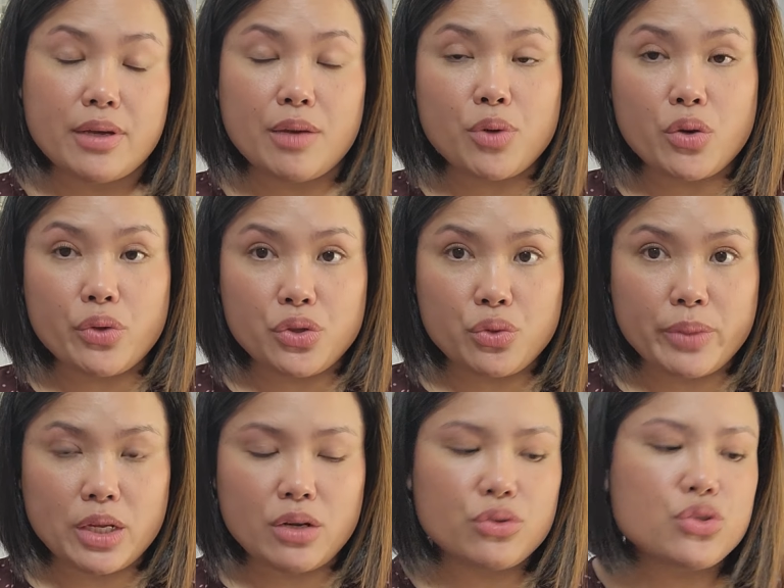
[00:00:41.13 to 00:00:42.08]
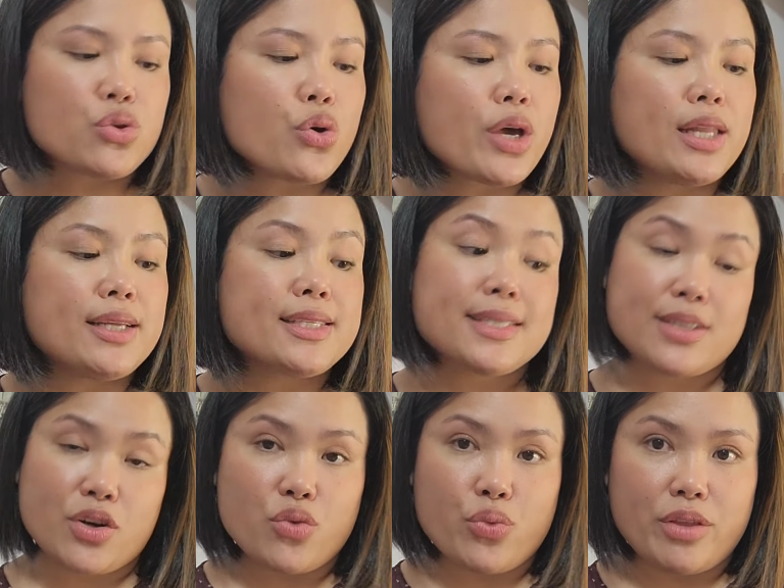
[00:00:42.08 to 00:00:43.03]
I'm going through my notes. Okay, let's
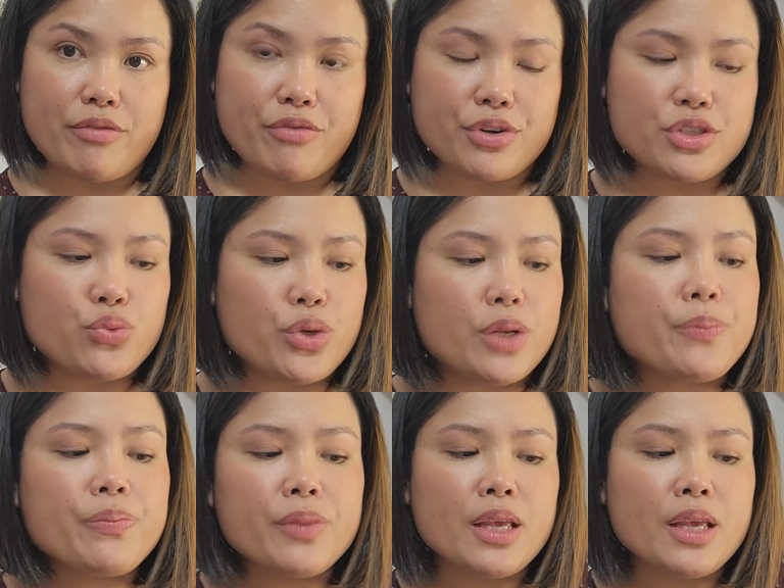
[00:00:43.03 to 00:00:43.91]
start with the first one.